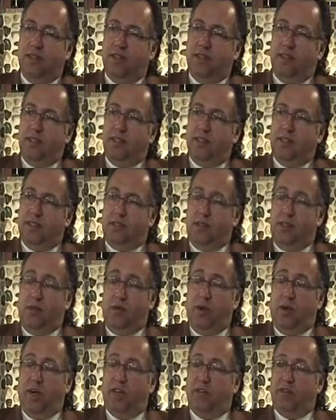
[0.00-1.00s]
It is
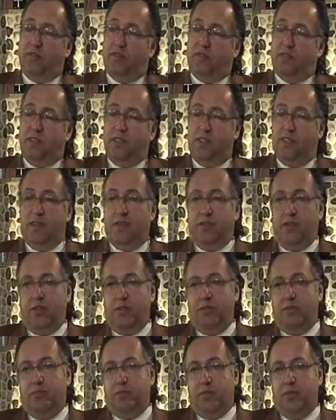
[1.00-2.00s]
derived uh,
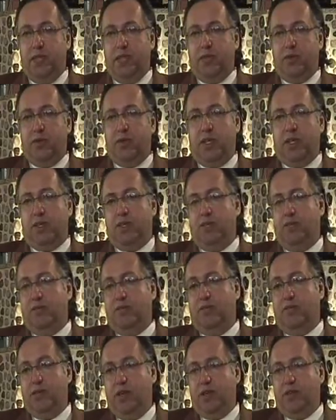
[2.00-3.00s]
from the Greek
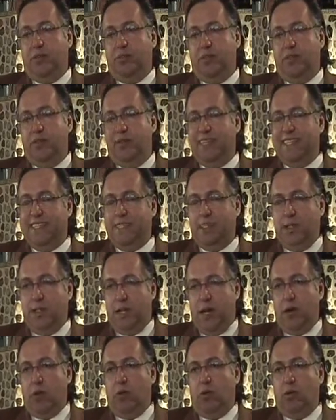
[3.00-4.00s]
uh, verb
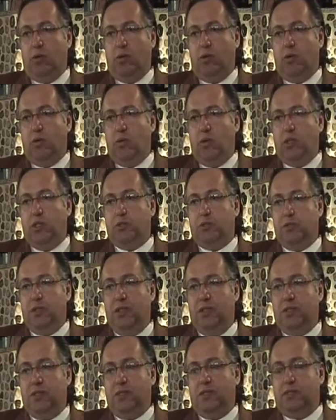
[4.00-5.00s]
synago, which
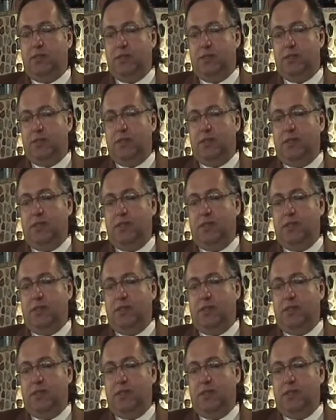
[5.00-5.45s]
means